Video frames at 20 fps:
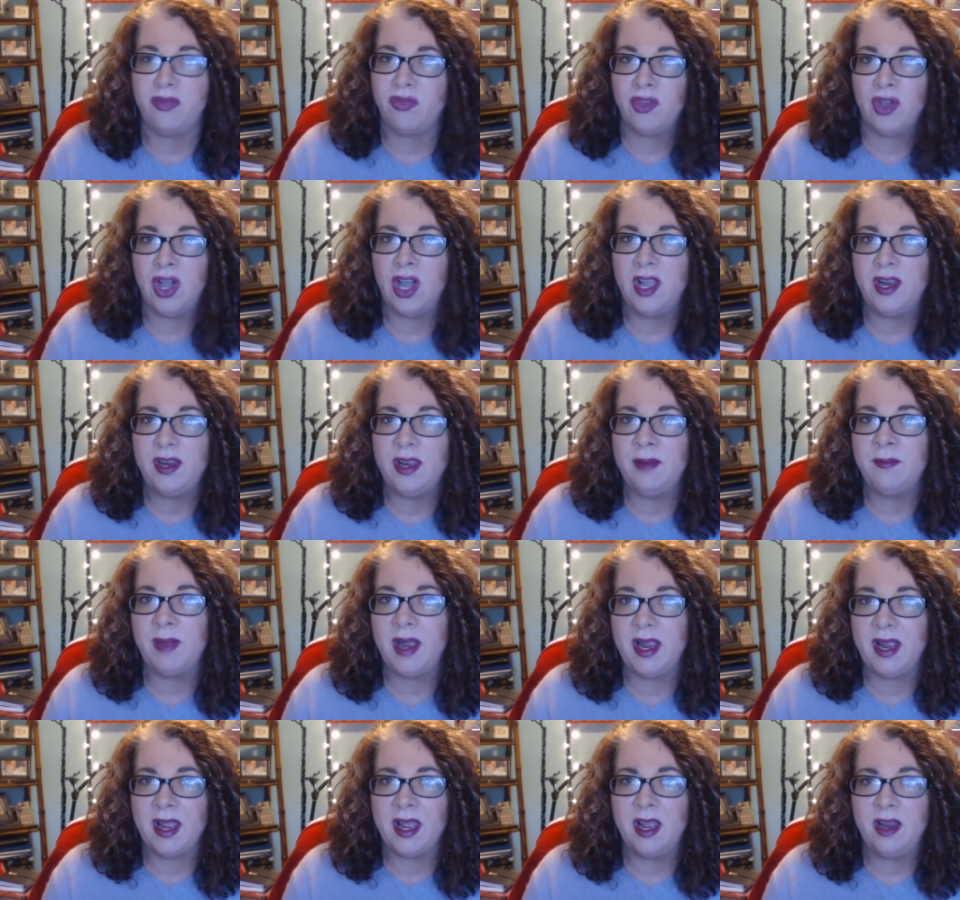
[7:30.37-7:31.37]
I thought in
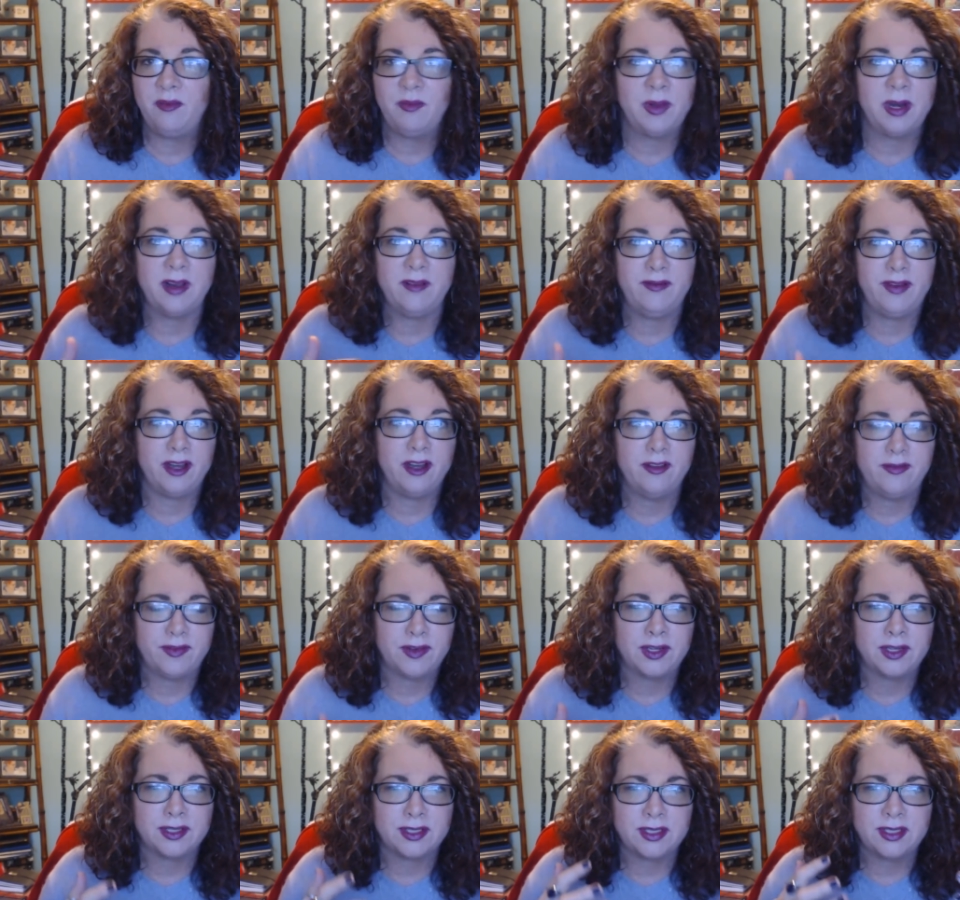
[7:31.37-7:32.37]
my head when I very
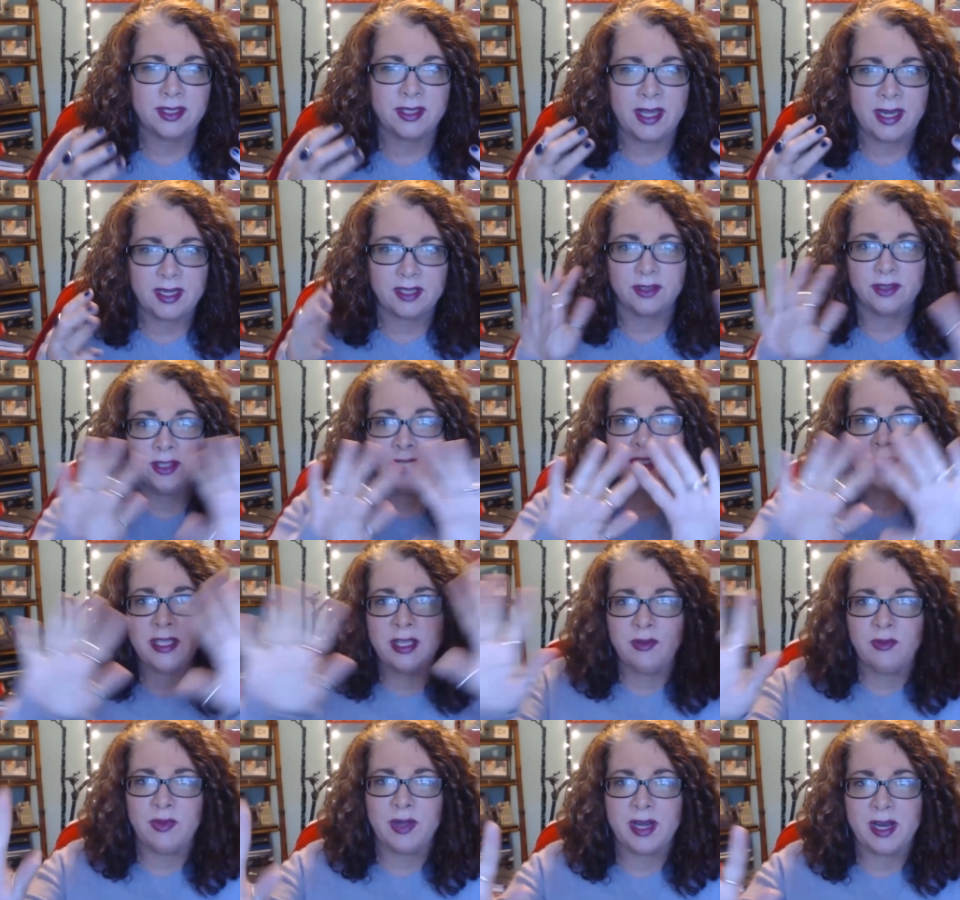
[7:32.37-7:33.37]
first like
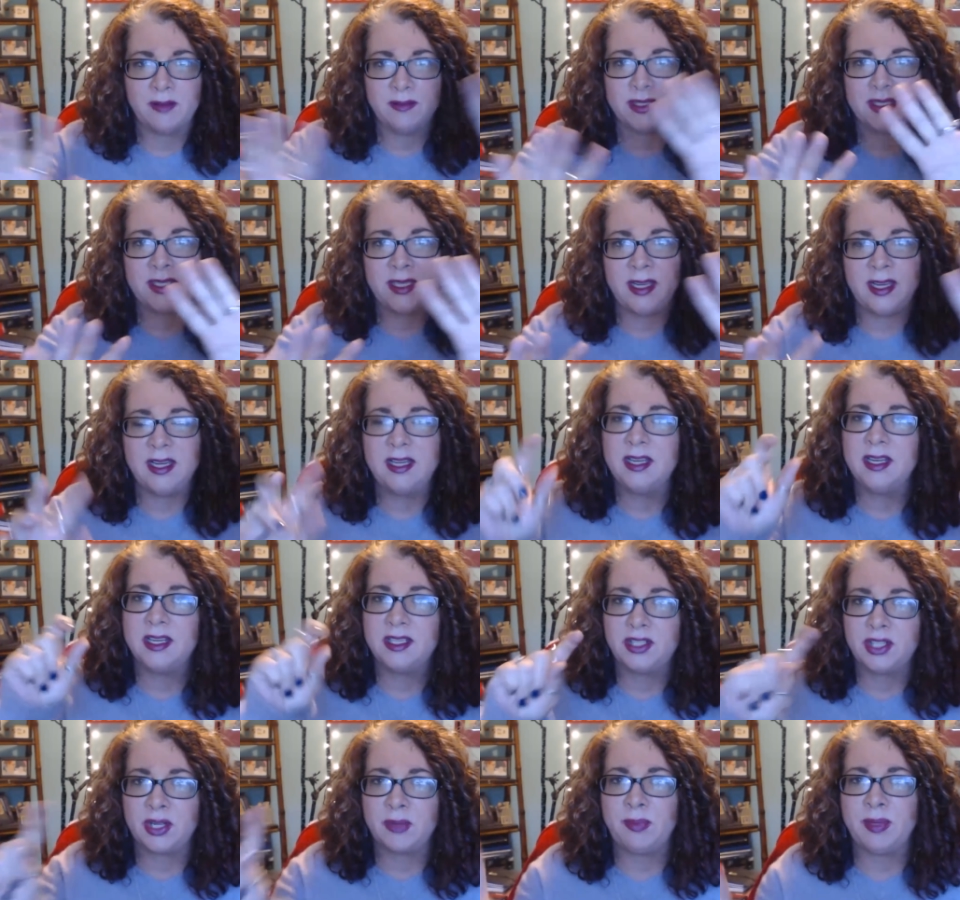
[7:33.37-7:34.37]
looked at what I was seeing and
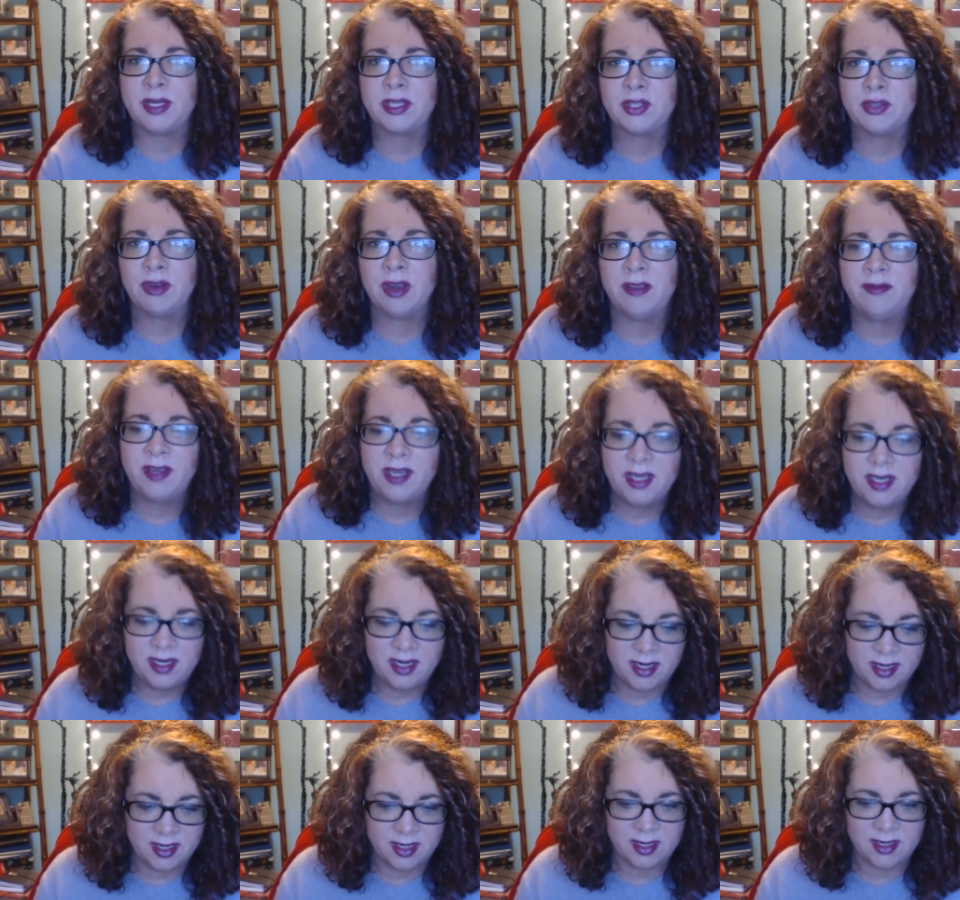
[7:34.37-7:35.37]
I took a picture of
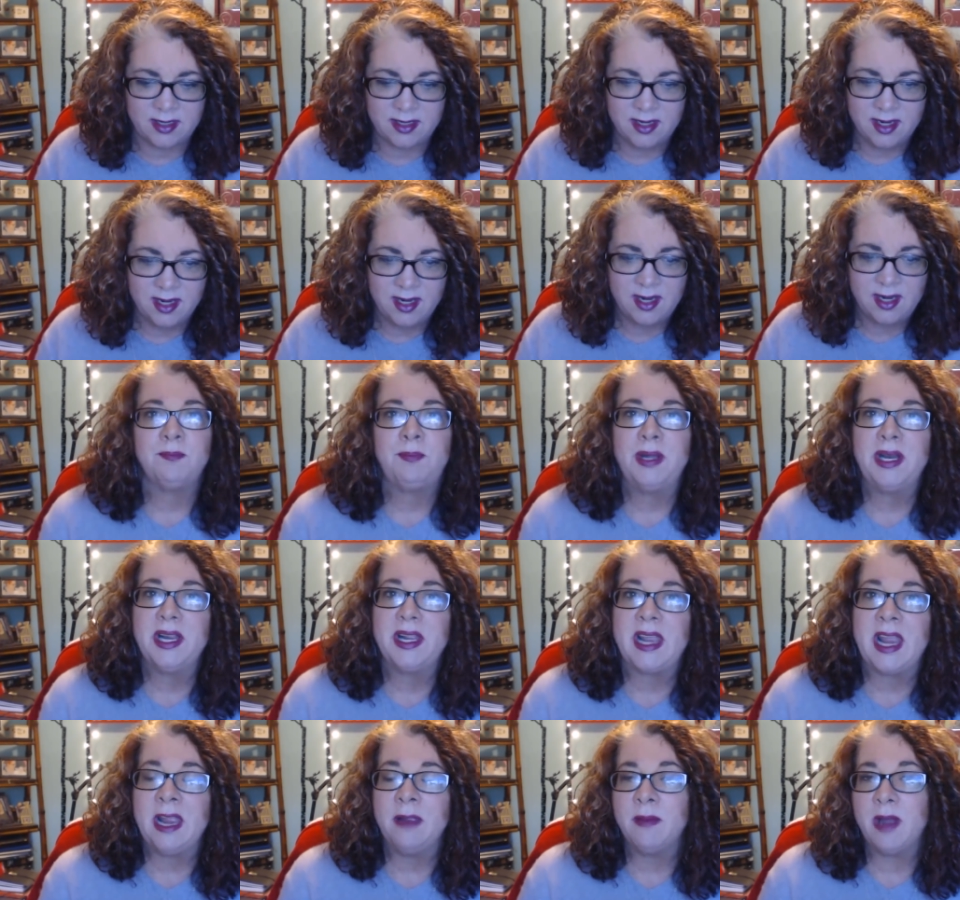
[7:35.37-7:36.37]
it and but
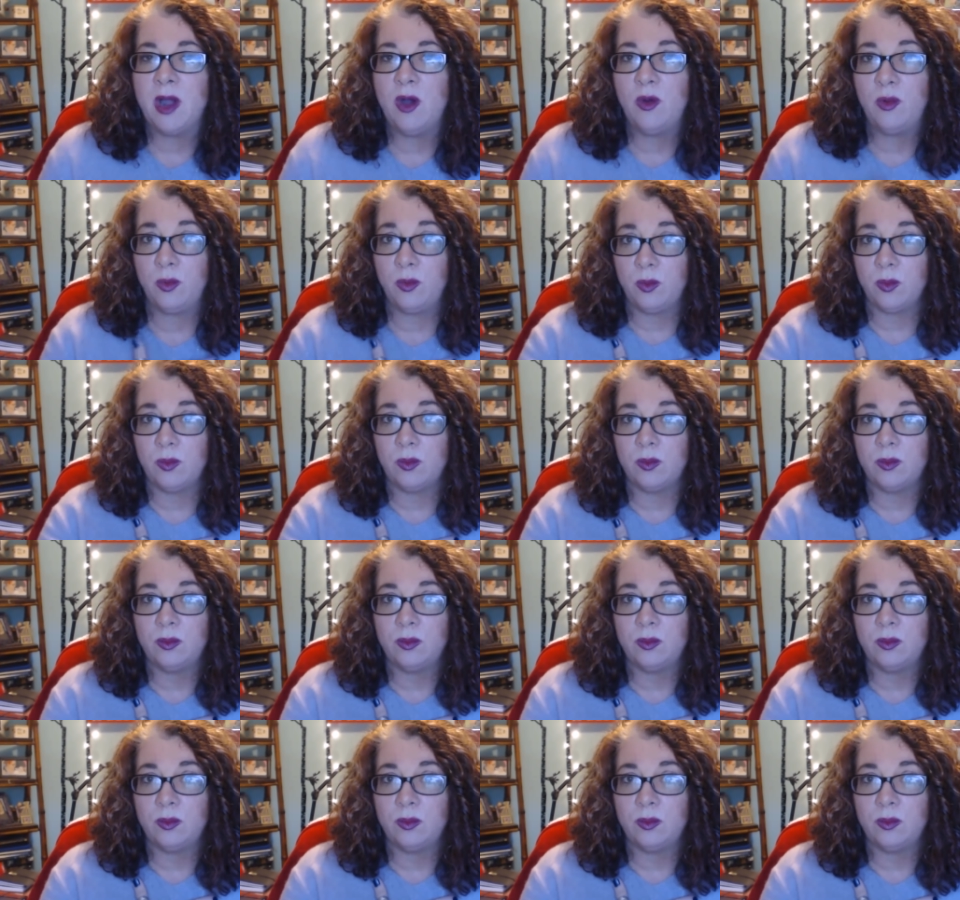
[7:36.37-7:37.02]
it came out